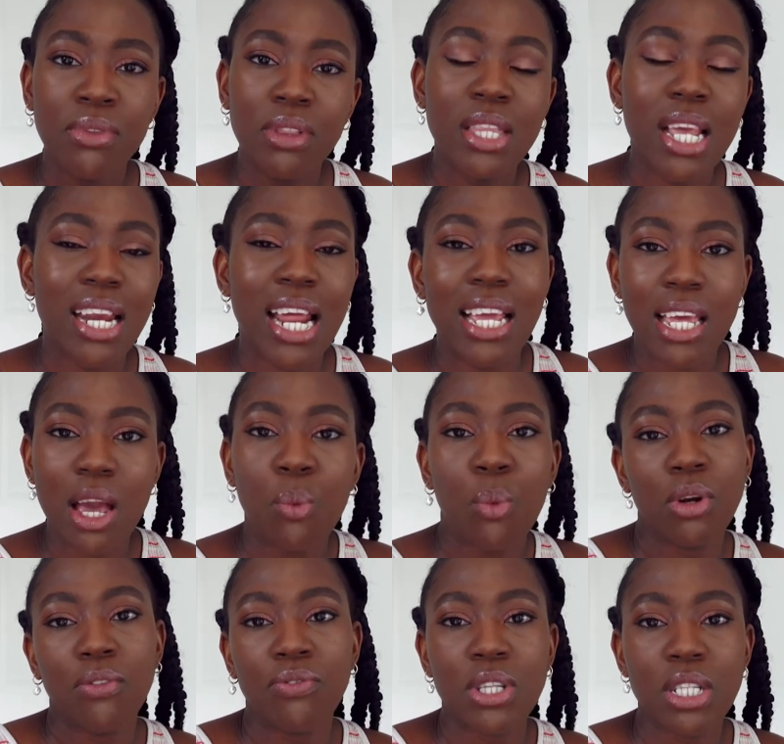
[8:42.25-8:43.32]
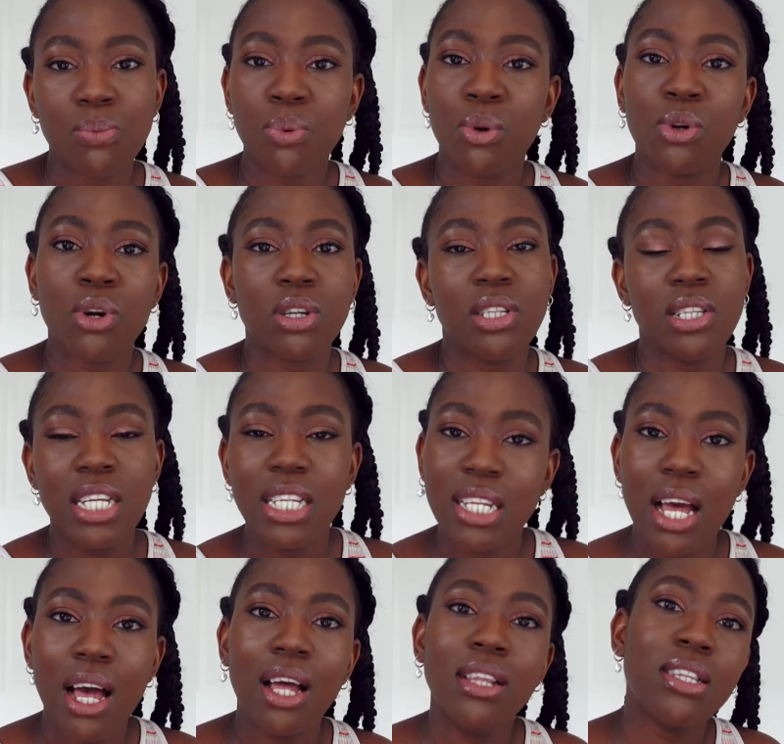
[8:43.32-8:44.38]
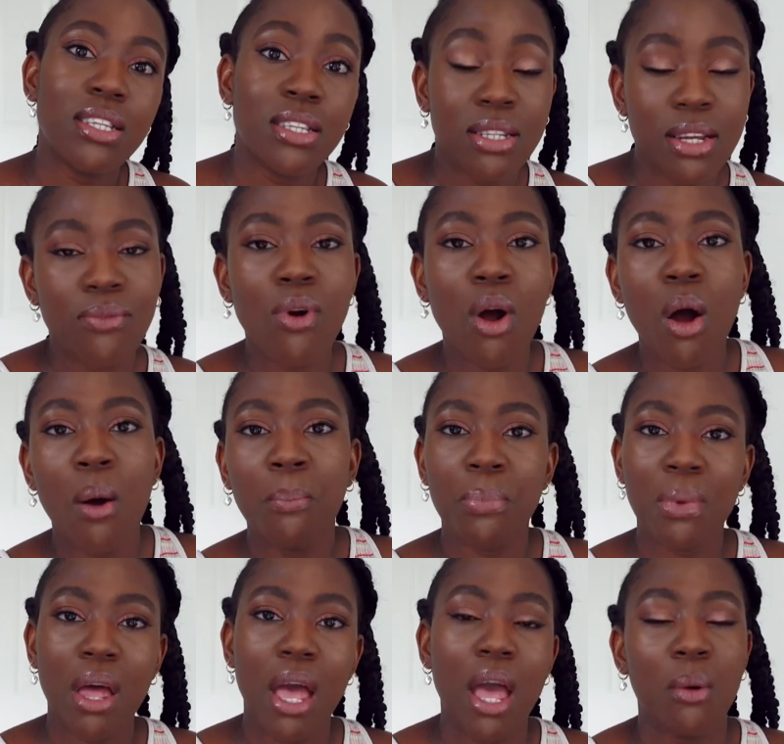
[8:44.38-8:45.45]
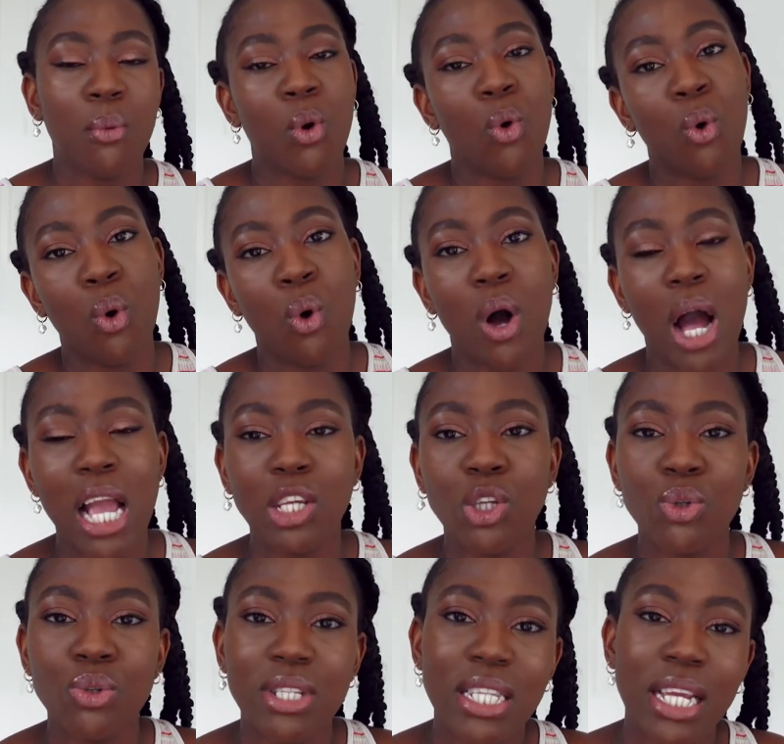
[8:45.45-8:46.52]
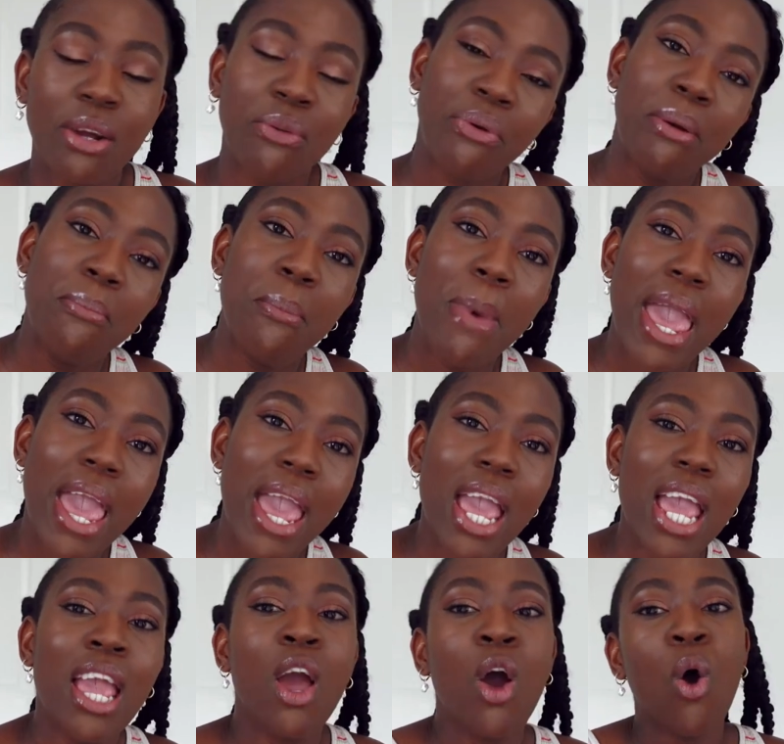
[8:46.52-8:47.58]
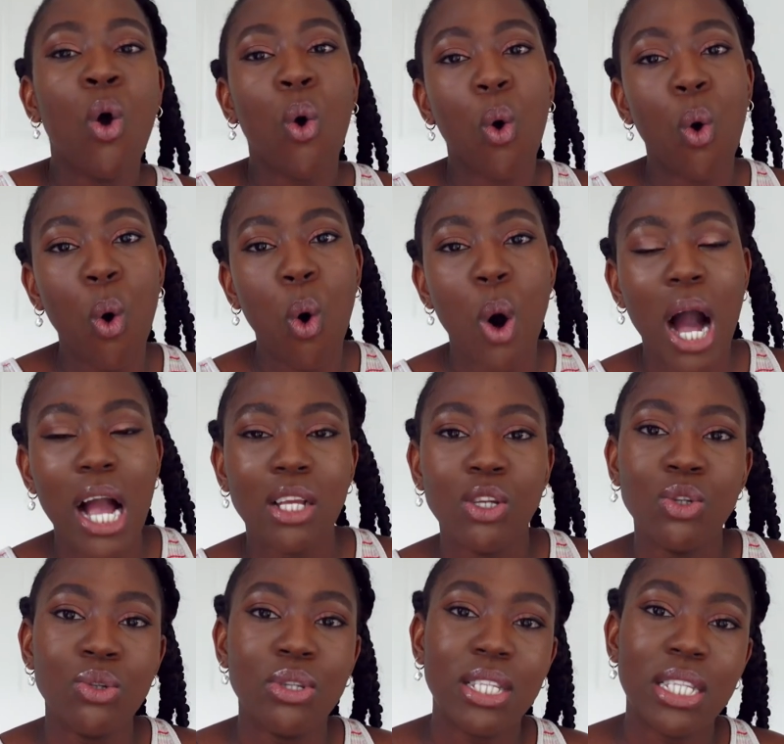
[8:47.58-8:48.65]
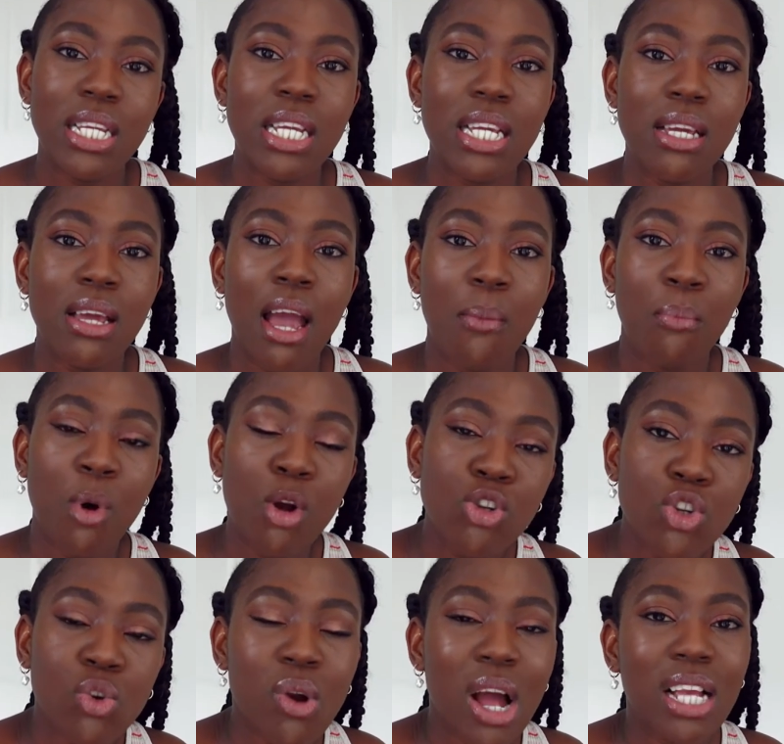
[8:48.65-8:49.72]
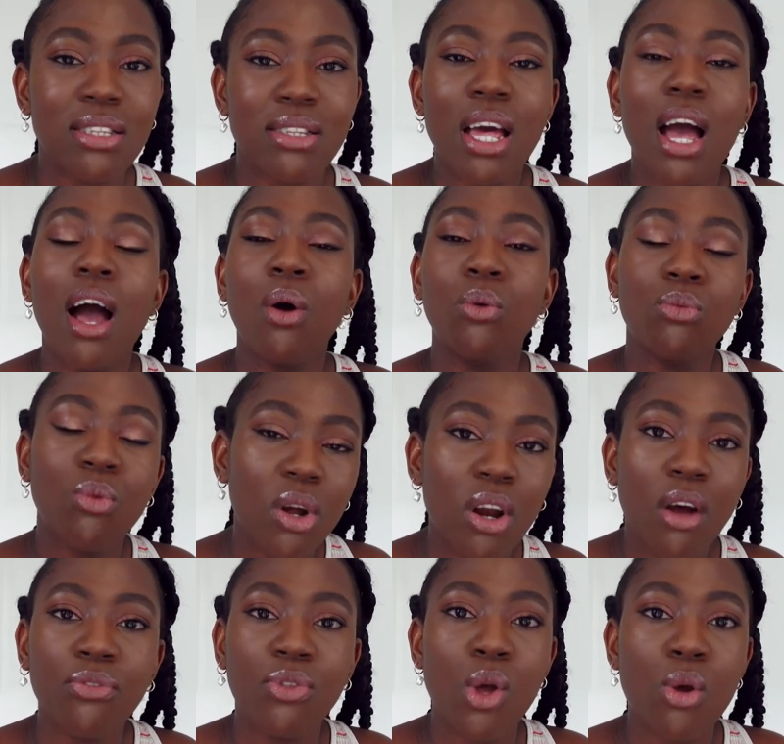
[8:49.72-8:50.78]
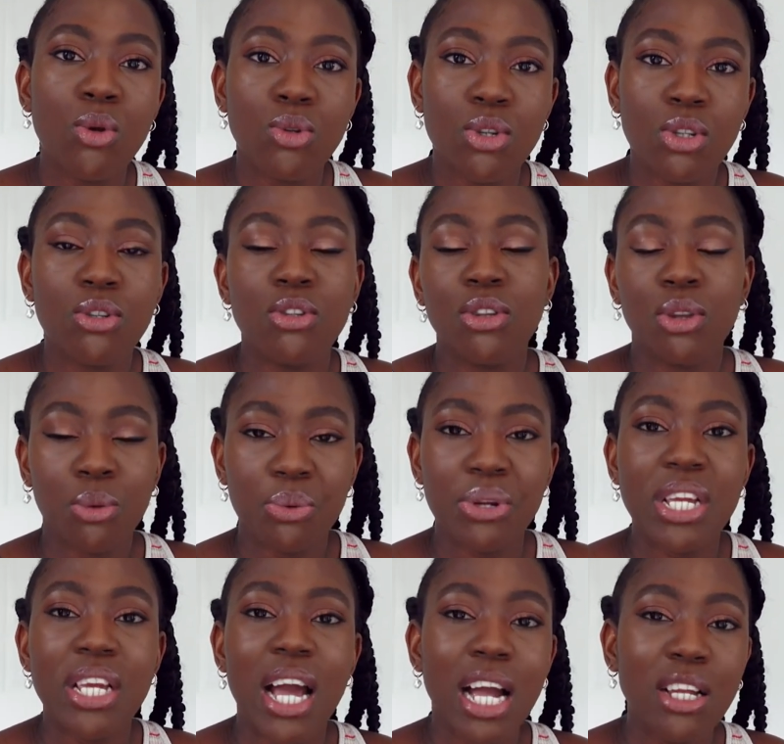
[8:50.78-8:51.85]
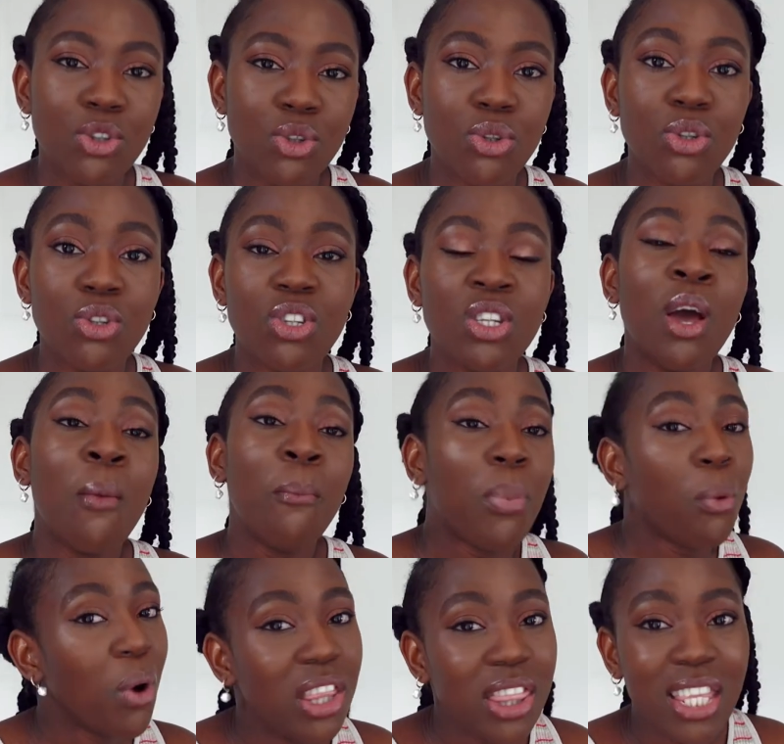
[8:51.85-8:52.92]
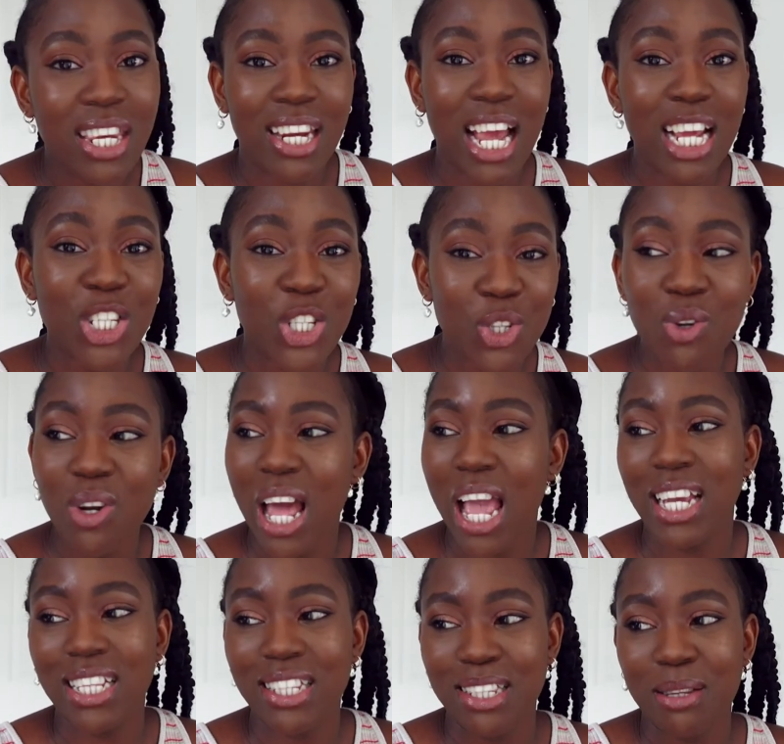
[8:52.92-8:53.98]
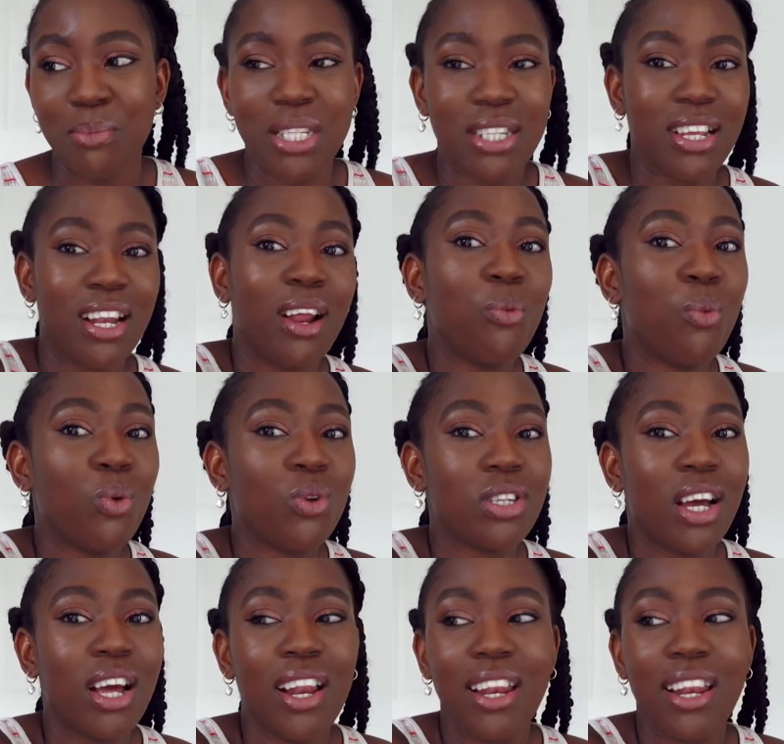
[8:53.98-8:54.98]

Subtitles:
Then I get one of these products, either the serum or I use the creme, or I use the moisturizer. One of those three I do use. But one thing that I do like is the micellar water.